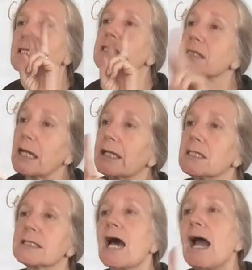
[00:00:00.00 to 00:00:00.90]

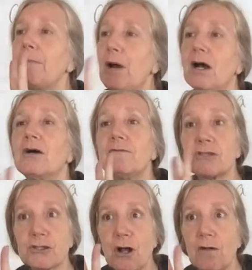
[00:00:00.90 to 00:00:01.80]
second type of
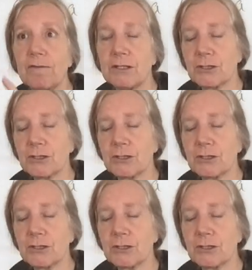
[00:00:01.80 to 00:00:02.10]
solvent.